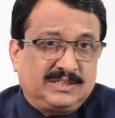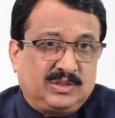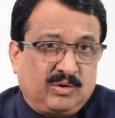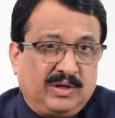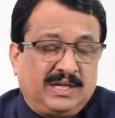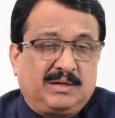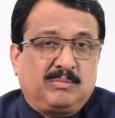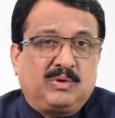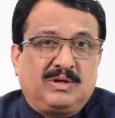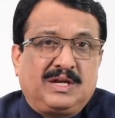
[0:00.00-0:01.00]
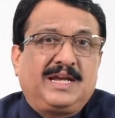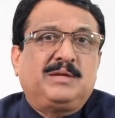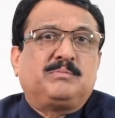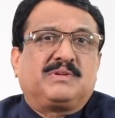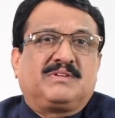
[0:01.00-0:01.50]
growing at about
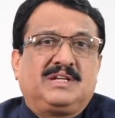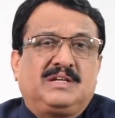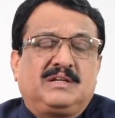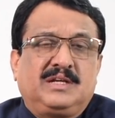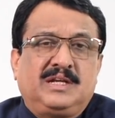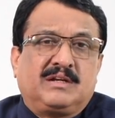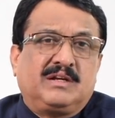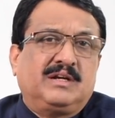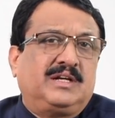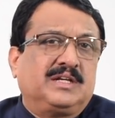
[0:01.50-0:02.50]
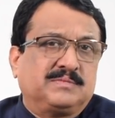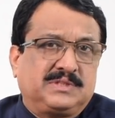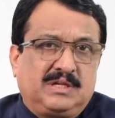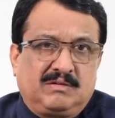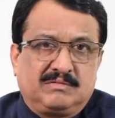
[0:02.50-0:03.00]
9% in real terms
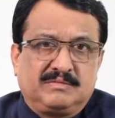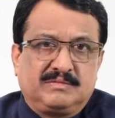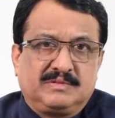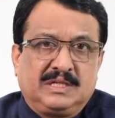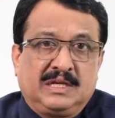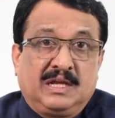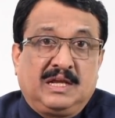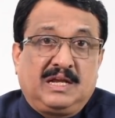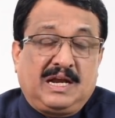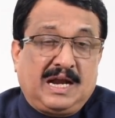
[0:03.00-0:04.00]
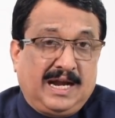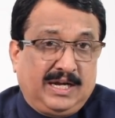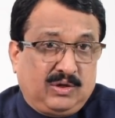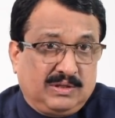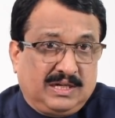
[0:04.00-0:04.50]
now.
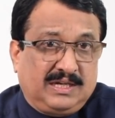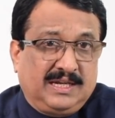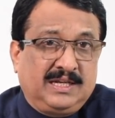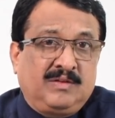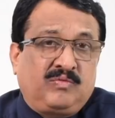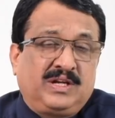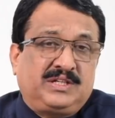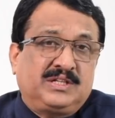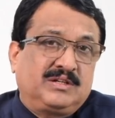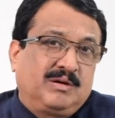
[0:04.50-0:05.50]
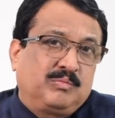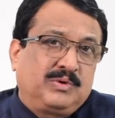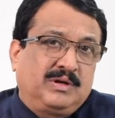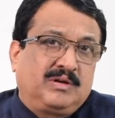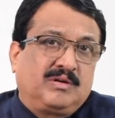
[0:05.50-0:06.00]
Add to that an inflation
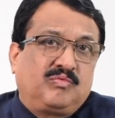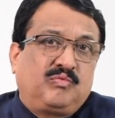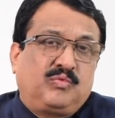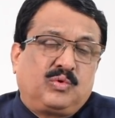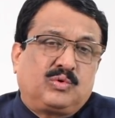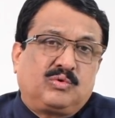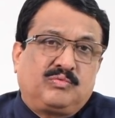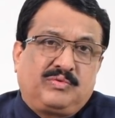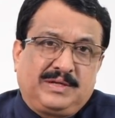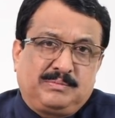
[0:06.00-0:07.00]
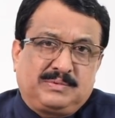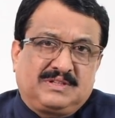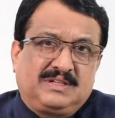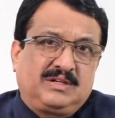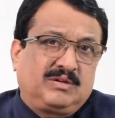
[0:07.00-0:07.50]
component of 4 to
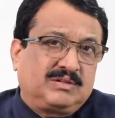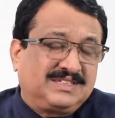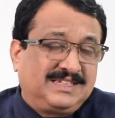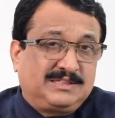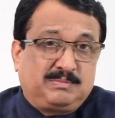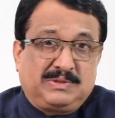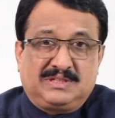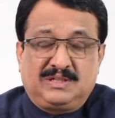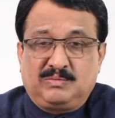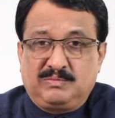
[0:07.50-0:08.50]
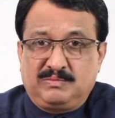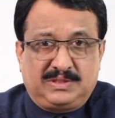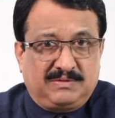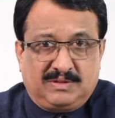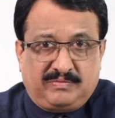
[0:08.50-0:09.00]
5% or 6%,
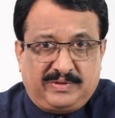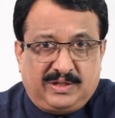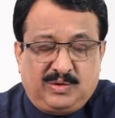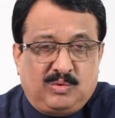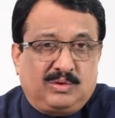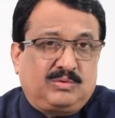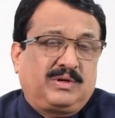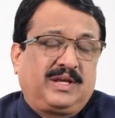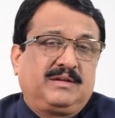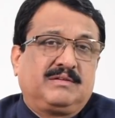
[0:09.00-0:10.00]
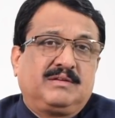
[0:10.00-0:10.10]
whichever the figure you want to take.